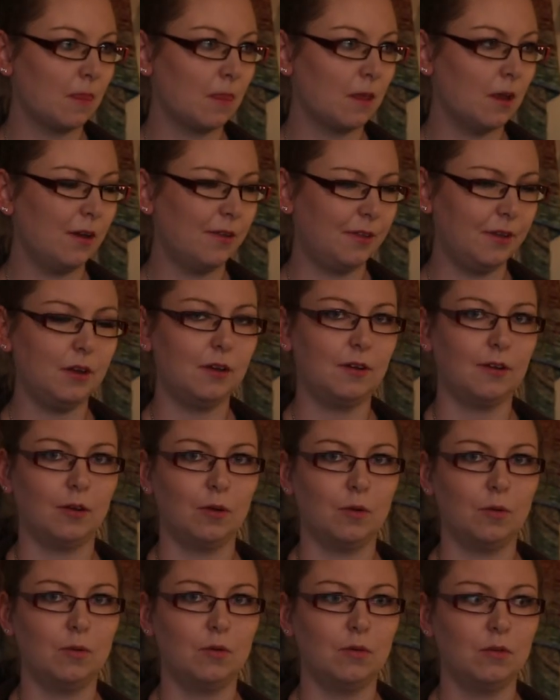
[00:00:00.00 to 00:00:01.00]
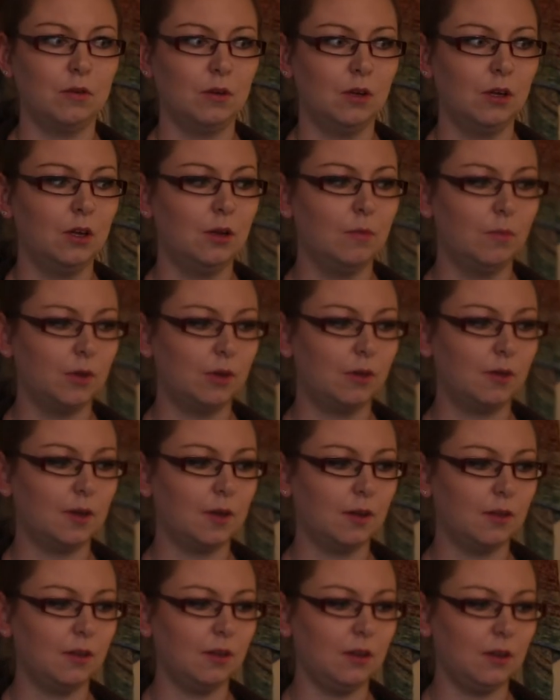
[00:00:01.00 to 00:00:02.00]
I think so, because I
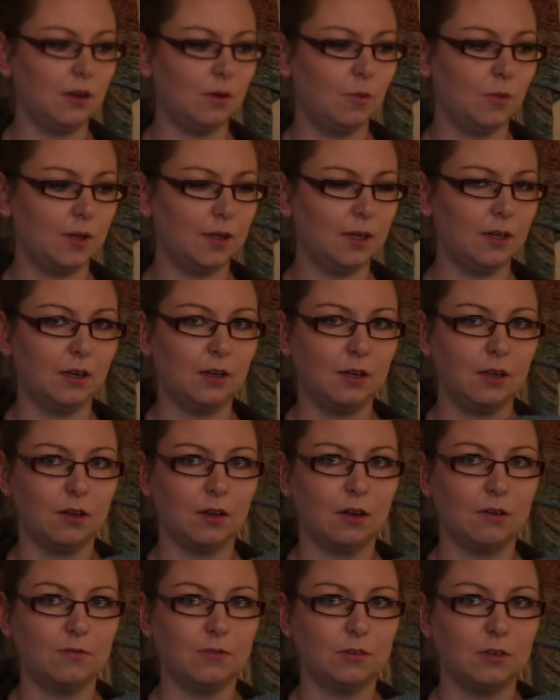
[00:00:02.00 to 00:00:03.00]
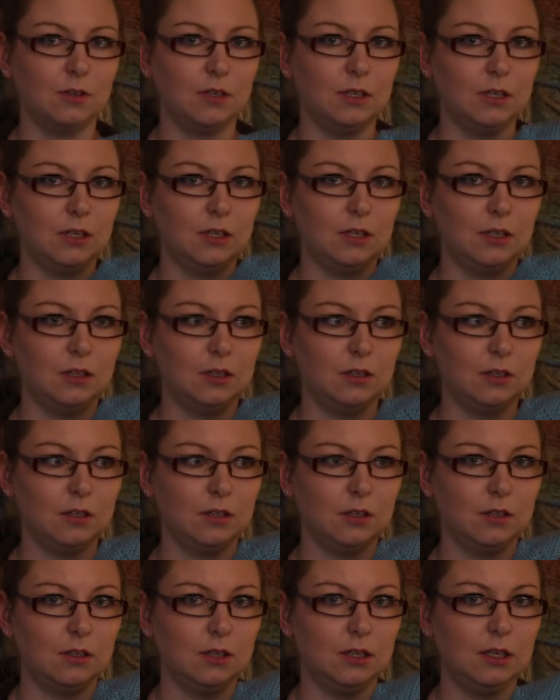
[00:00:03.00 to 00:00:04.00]
think I was knitting after the
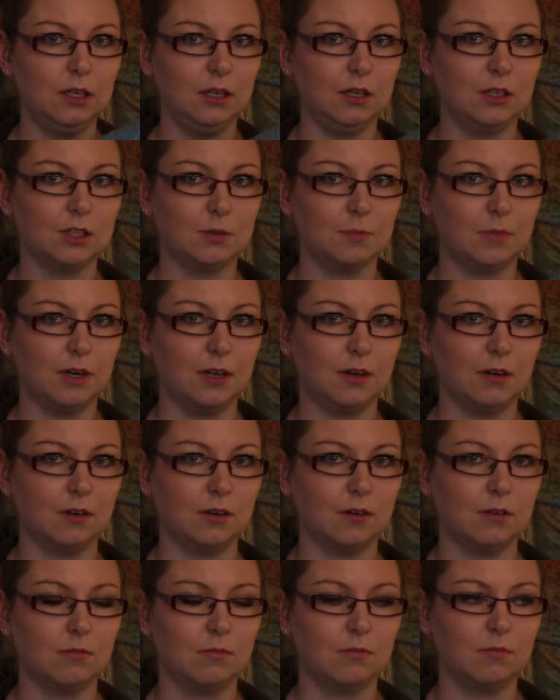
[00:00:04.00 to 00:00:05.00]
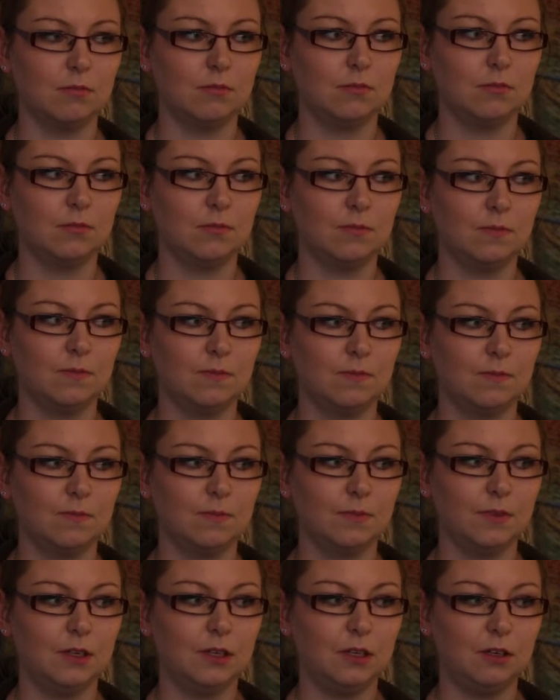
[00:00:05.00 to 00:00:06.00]
English pattern.
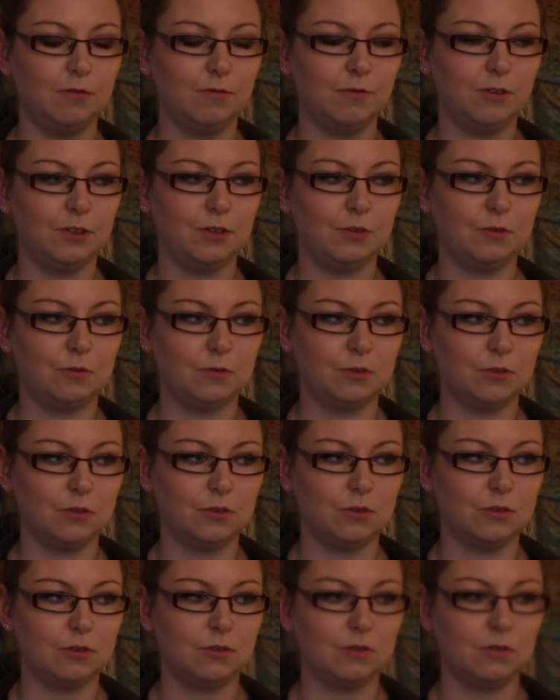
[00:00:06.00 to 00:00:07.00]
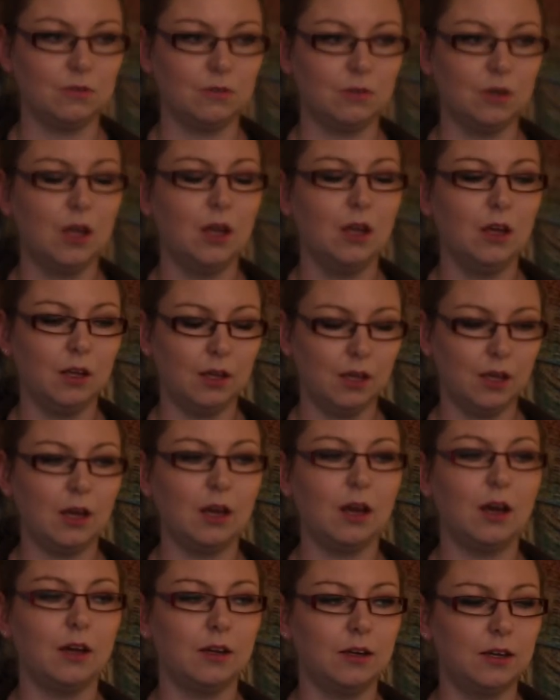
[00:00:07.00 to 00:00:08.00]
If I don't,
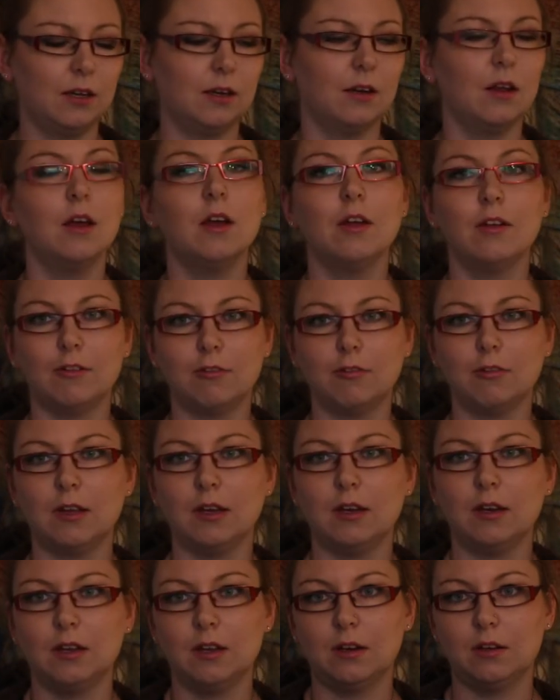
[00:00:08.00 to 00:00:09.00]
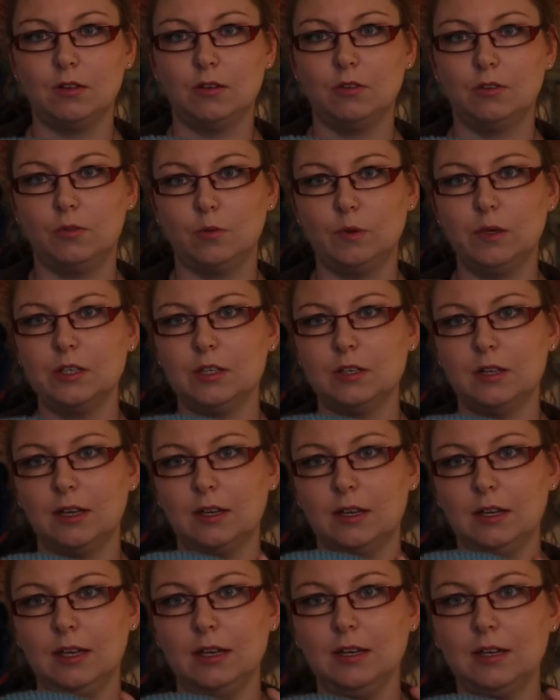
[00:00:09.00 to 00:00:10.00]
yeah, I did. So you can get it in Norwegian
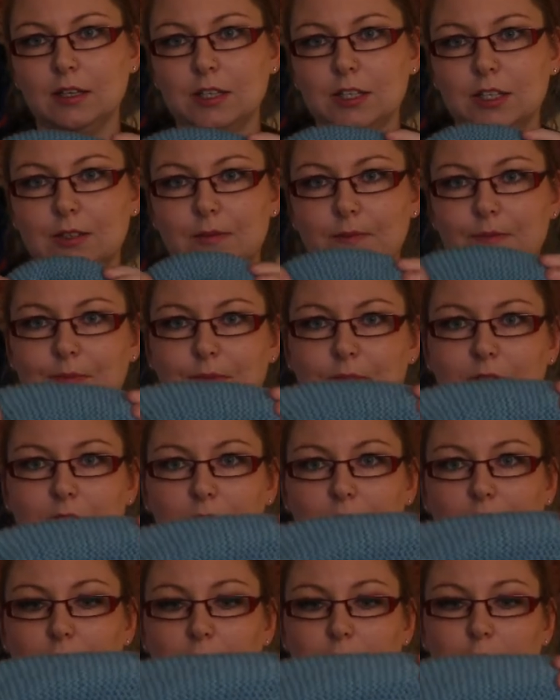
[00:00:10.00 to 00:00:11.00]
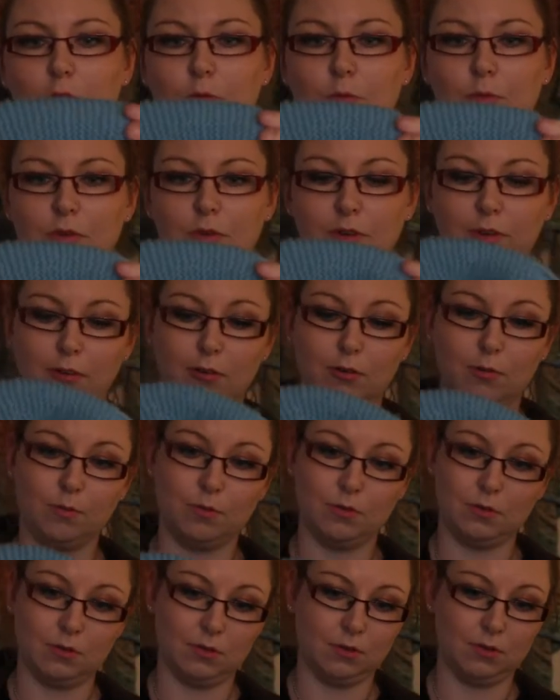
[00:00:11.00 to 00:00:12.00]
and English, and it's super
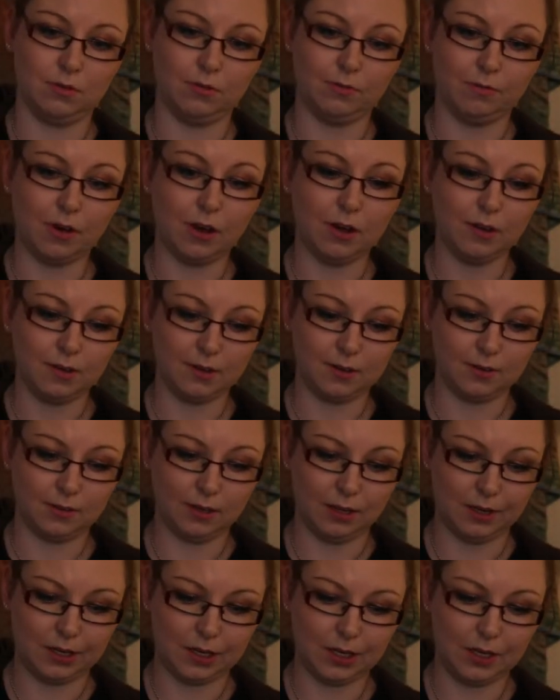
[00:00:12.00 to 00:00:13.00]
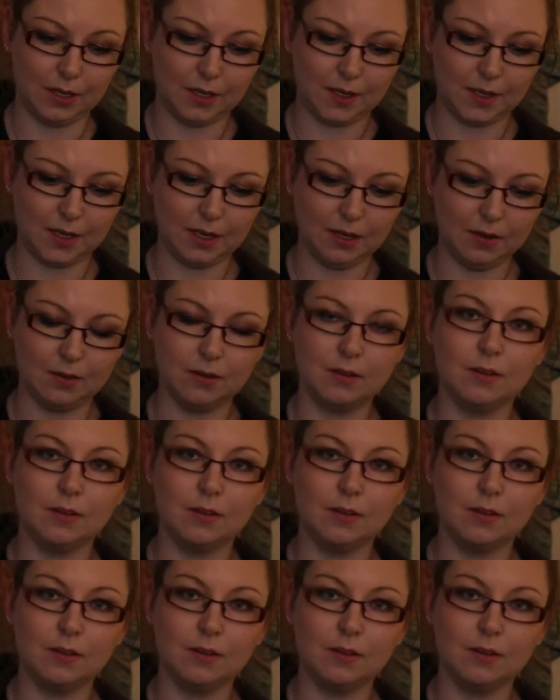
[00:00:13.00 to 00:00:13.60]
fast and easy.